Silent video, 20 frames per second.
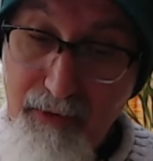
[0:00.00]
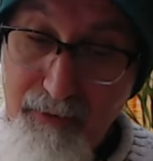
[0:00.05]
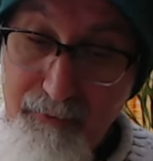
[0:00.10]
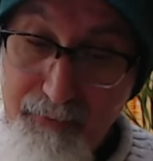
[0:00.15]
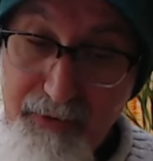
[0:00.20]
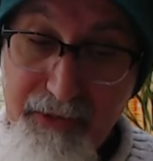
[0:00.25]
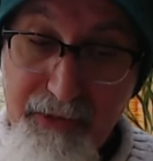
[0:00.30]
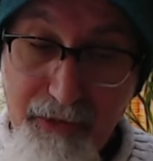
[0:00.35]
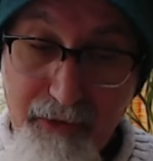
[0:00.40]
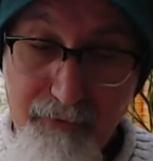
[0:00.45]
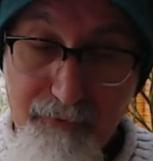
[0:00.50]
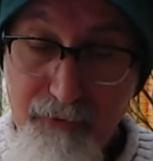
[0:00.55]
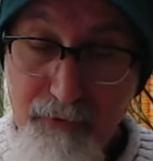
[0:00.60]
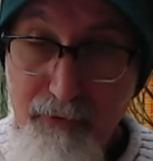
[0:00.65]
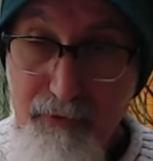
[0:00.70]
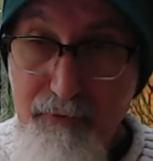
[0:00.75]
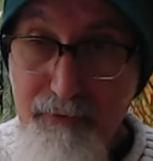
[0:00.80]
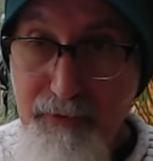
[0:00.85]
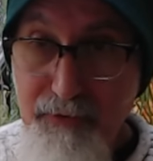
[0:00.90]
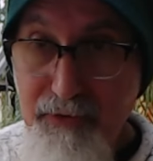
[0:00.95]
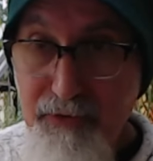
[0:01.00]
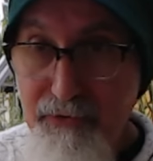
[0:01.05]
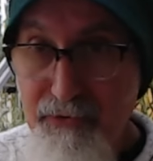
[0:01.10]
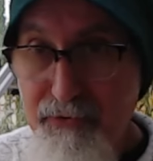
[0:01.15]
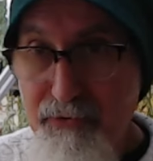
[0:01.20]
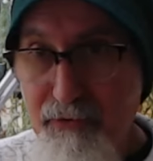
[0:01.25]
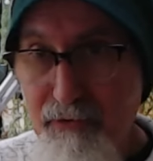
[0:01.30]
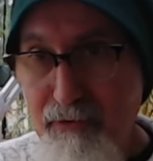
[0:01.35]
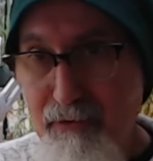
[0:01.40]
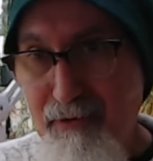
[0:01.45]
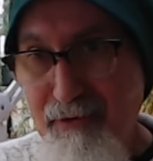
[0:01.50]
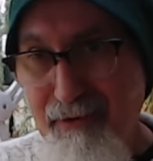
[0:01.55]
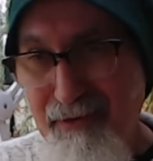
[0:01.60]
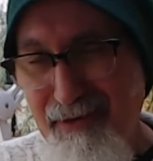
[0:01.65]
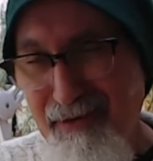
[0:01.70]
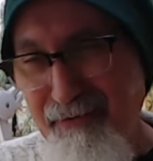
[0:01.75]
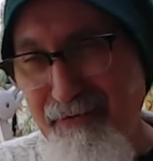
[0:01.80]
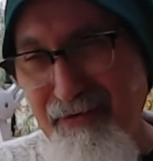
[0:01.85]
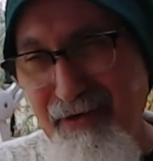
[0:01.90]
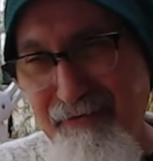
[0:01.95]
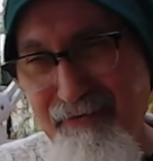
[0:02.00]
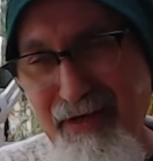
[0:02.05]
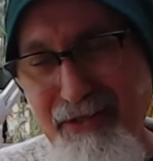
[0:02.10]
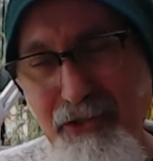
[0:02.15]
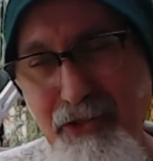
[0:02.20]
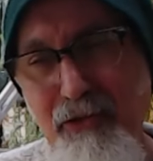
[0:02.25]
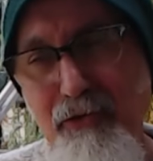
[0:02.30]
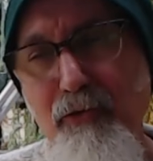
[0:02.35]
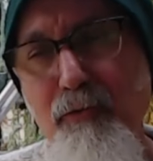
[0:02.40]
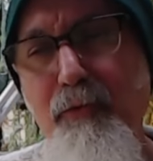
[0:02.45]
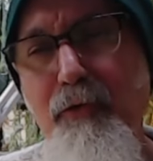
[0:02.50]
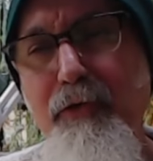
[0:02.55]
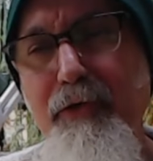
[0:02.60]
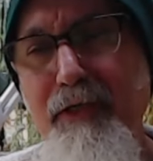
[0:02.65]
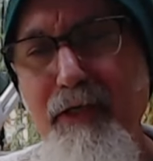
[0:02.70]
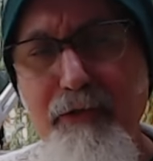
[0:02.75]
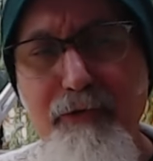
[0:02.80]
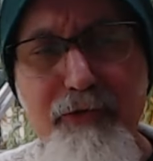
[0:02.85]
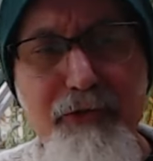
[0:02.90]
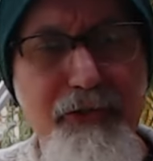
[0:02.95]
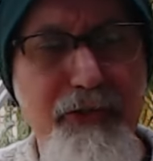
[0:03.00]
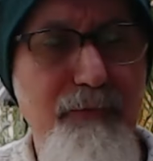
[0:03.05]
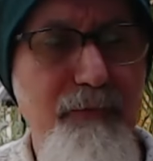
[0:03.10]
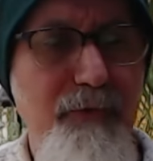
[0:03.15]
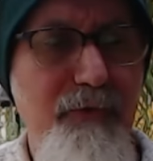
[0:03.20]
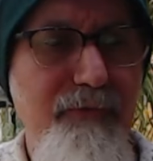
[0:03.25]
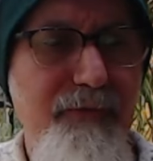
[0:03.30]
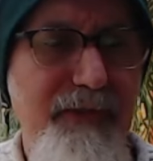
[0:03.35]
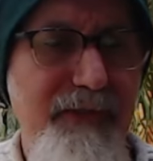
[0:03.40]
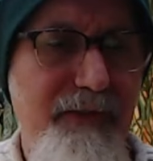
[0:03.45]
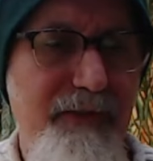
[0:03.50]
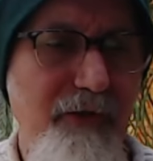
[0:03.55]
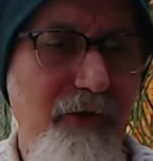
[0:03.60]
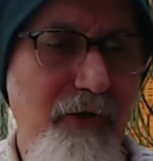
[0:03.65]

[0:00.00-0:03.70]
be careful, because the evangelical born again Christian movement